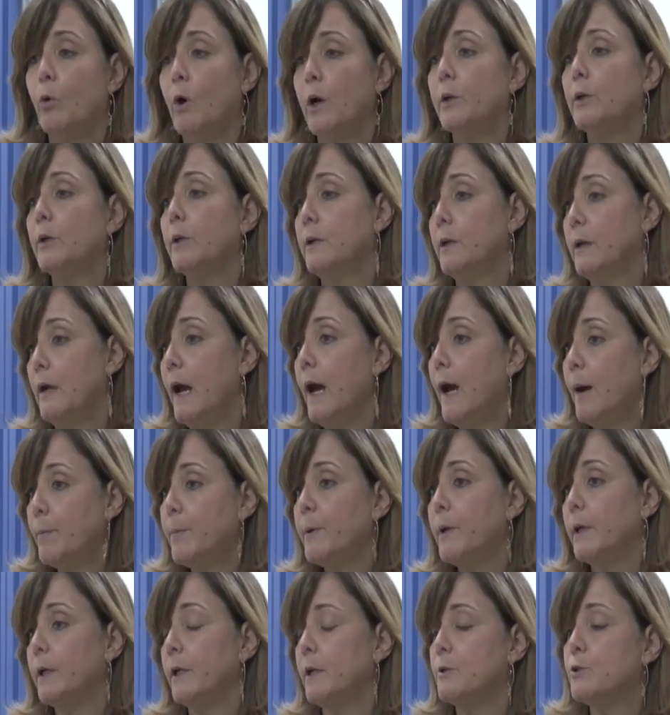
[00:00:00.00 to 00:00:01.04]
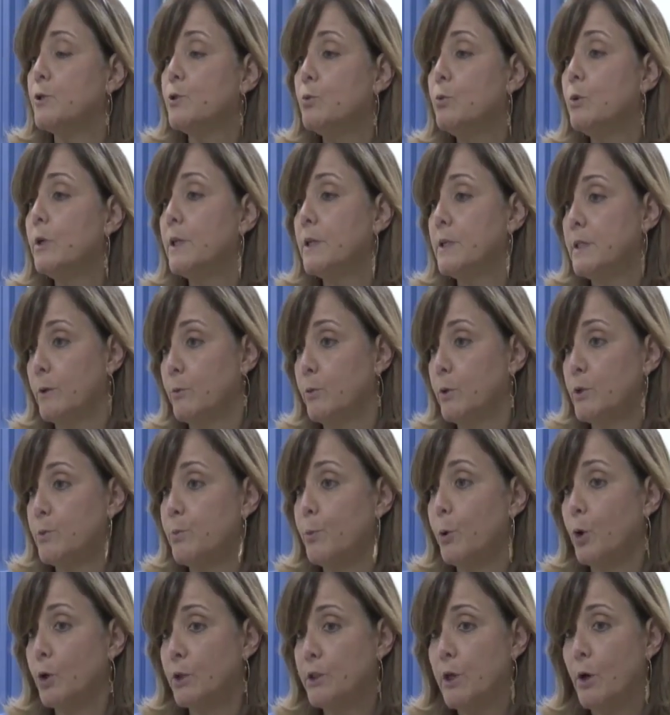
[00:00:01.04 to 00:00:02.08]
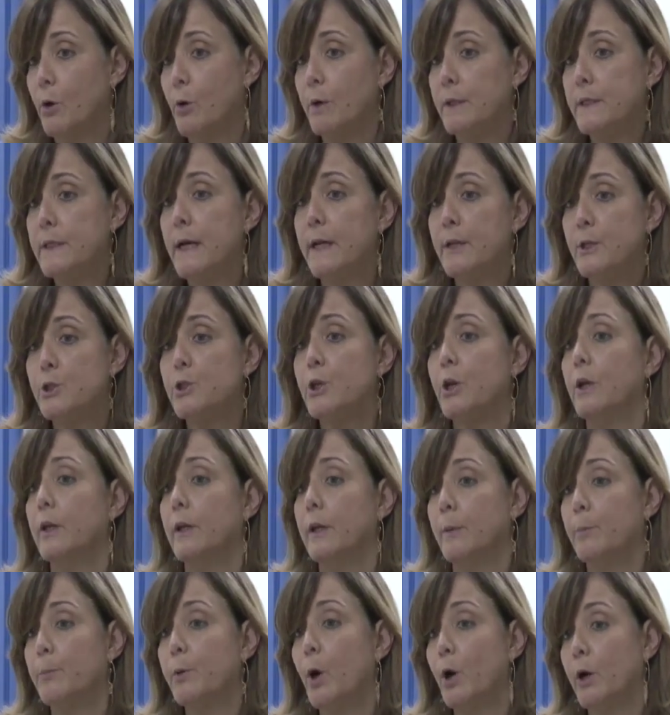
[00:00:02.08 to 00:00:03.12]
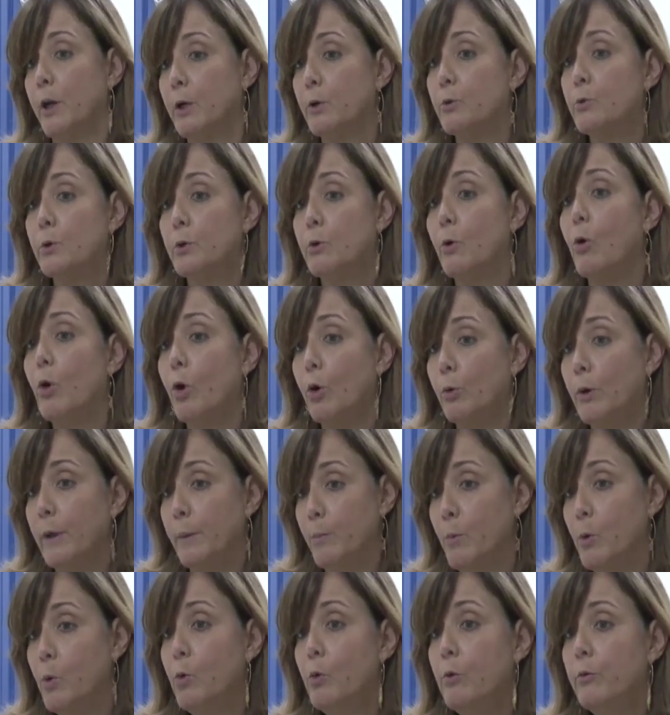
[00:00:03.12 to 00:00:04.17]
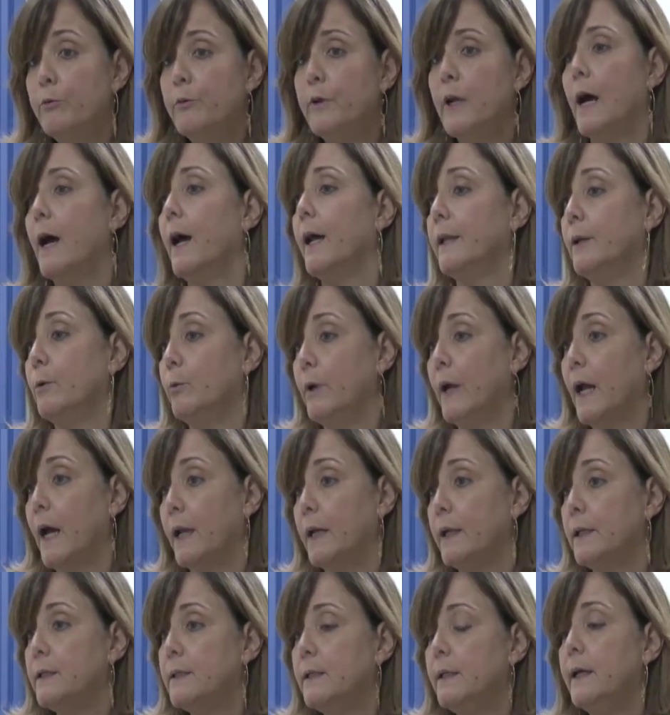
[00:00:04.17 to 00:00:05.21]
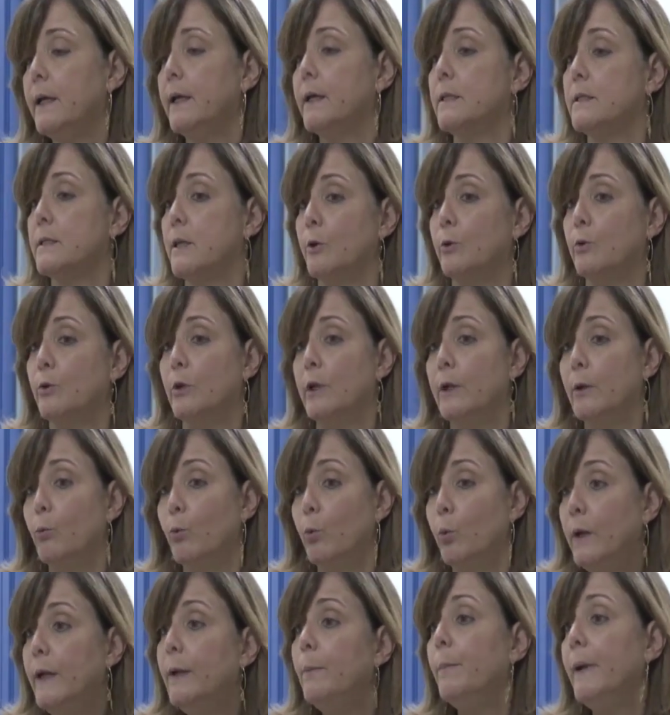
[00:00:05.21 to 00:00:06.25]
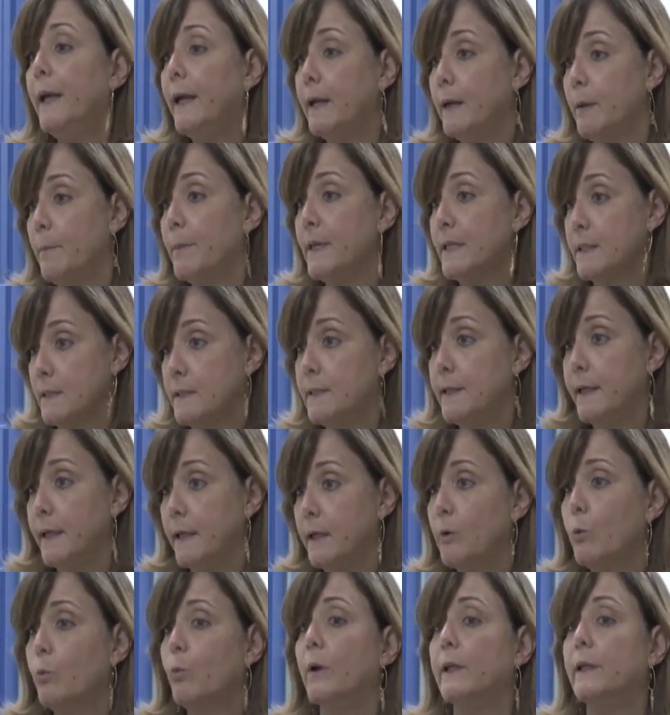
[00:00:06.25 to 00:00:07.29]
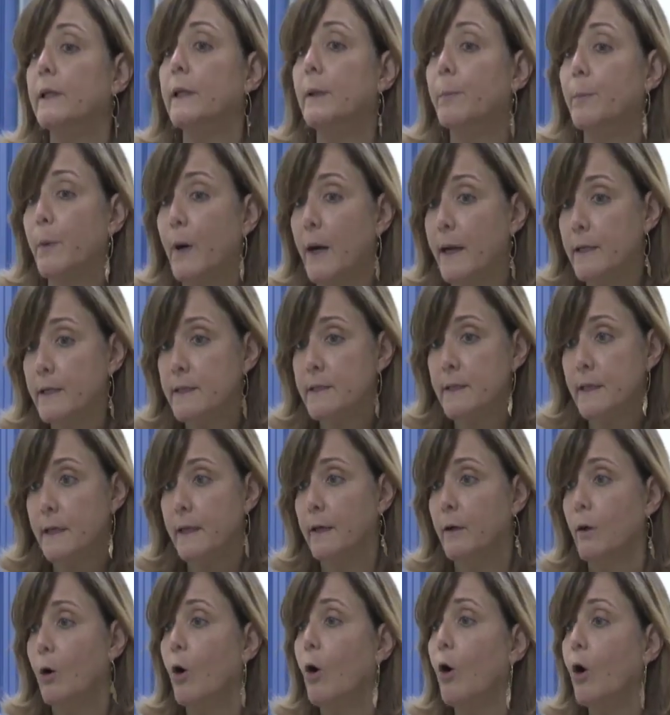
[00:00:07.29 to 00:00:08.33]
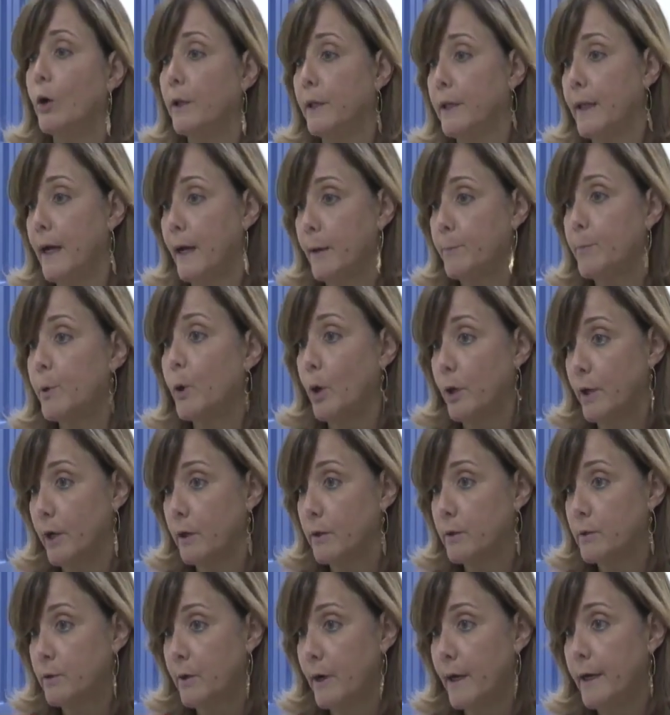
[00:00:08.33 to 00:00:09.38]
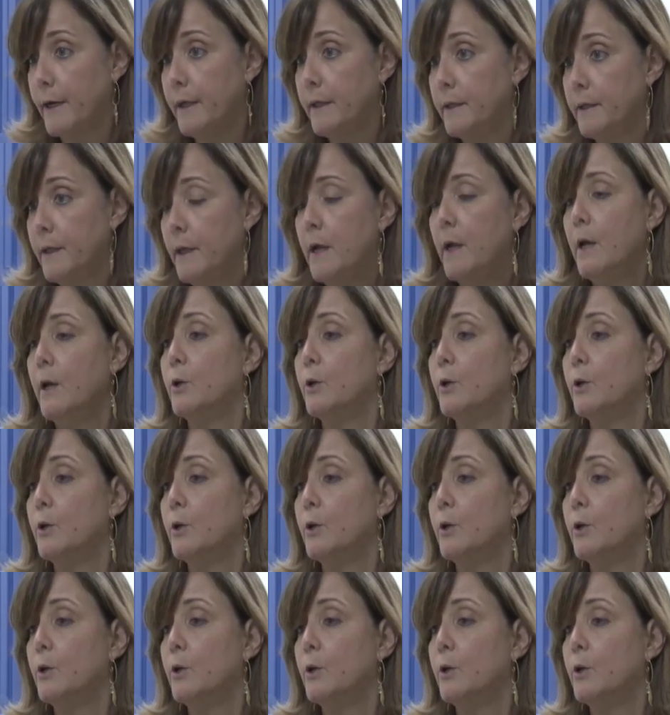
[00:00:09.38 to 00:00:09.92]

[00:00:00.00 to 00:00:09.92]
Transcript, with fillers: What happened as soon as it was brought to our attention, the products were all removed, and the reality is that we made a mistake with the pricing on that product, right?